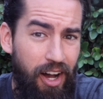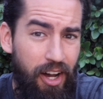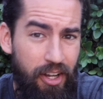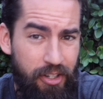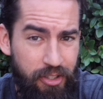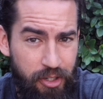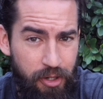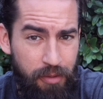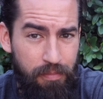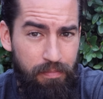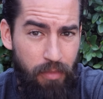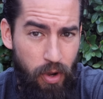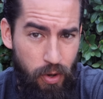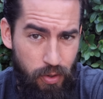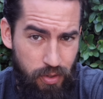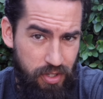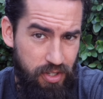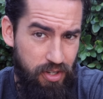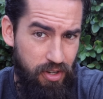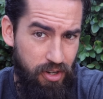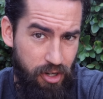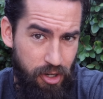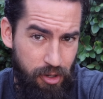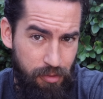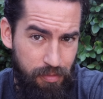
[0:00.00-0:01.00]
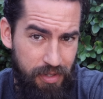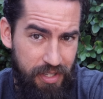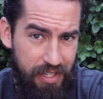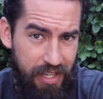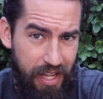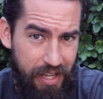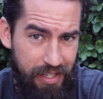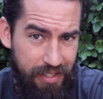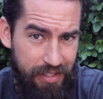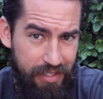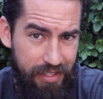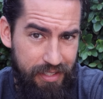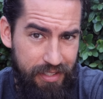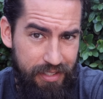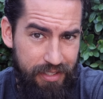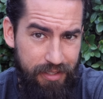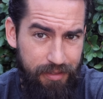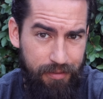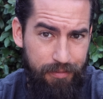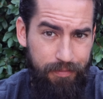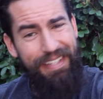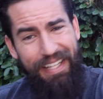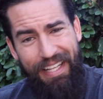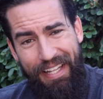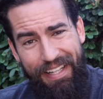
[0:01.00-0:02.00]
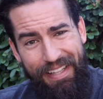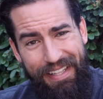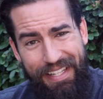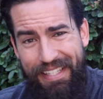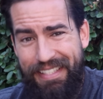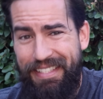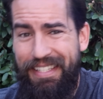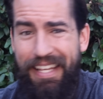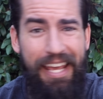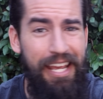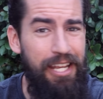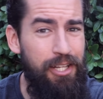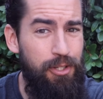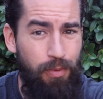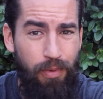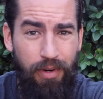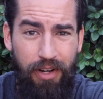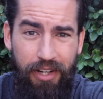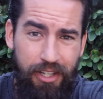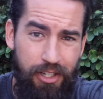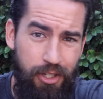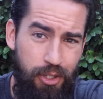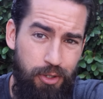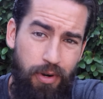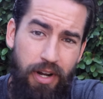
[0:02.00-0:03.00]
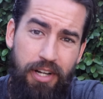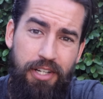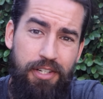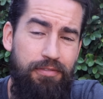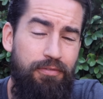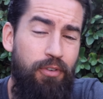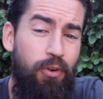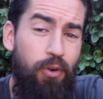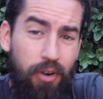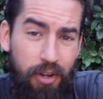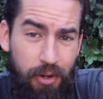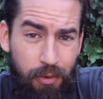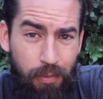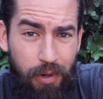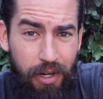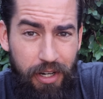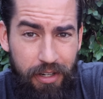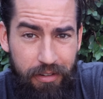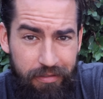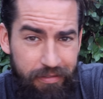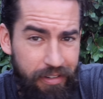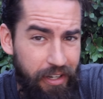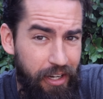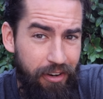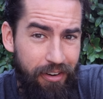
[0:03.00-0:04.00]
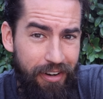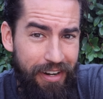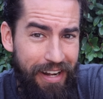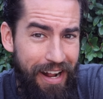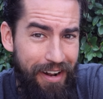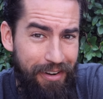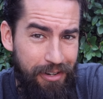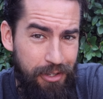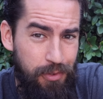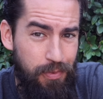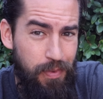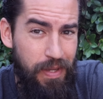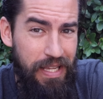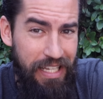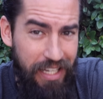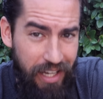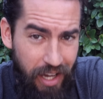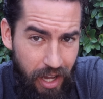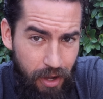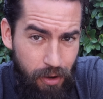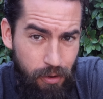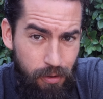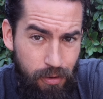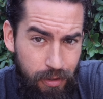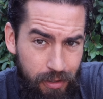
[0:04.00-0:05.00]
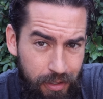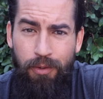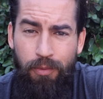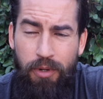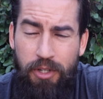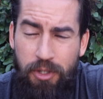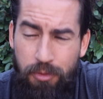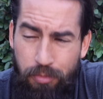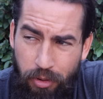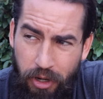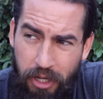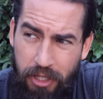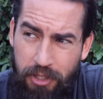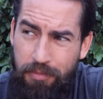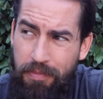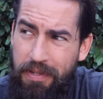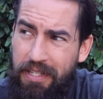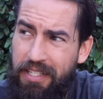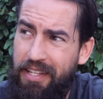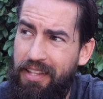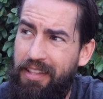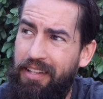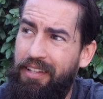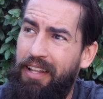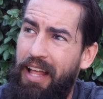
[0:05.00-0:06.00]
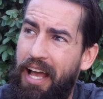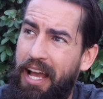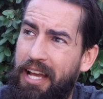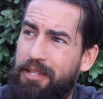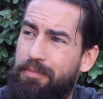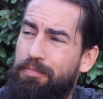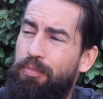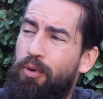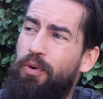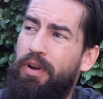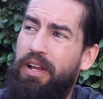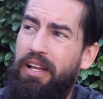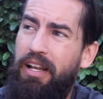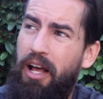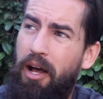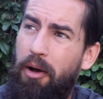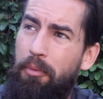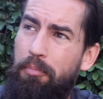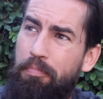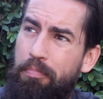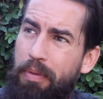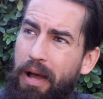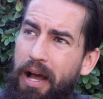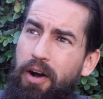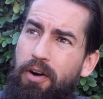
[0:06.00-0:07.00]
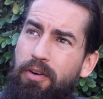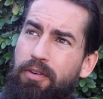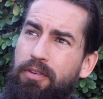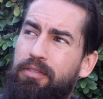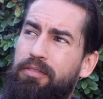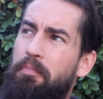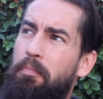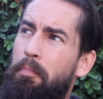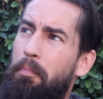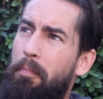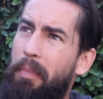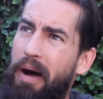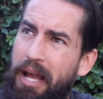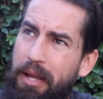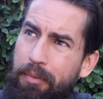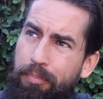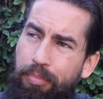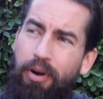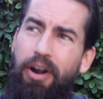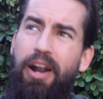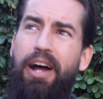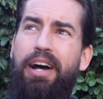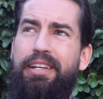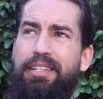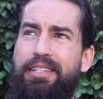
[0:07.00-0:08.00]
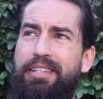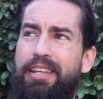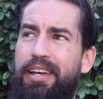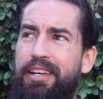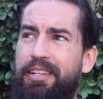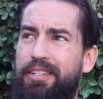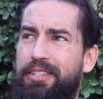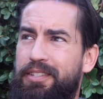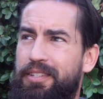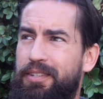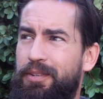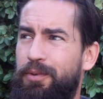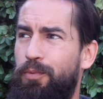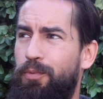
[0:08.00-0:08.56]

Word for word: under most circumstances. In this case, we're going to trudge forward and we're going to figure it out as we go, which brings me to the last point about my process,